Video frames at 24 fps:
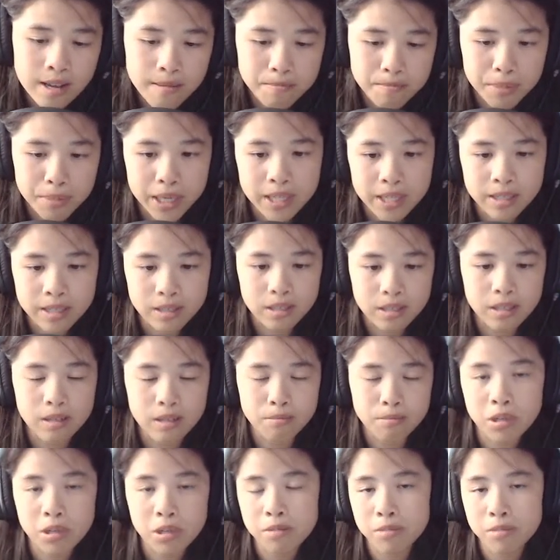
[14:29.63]
But
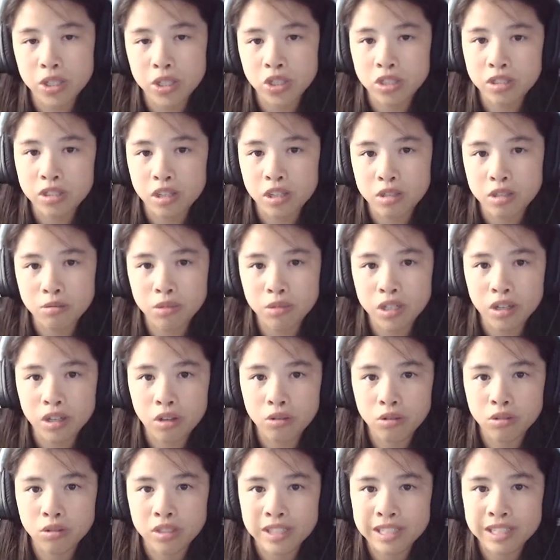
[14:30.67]
pretty much another one of
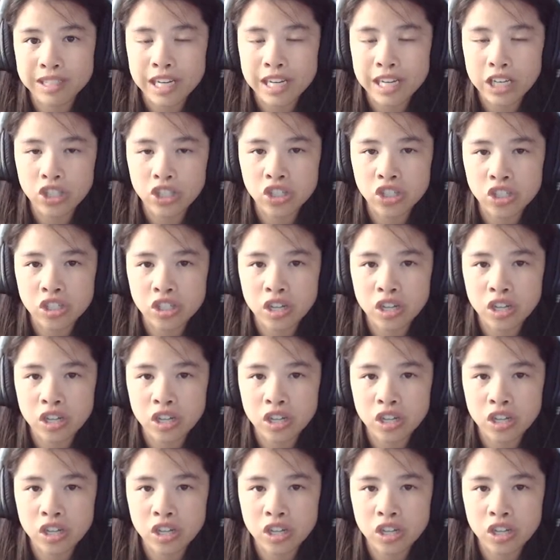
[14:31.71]
those nature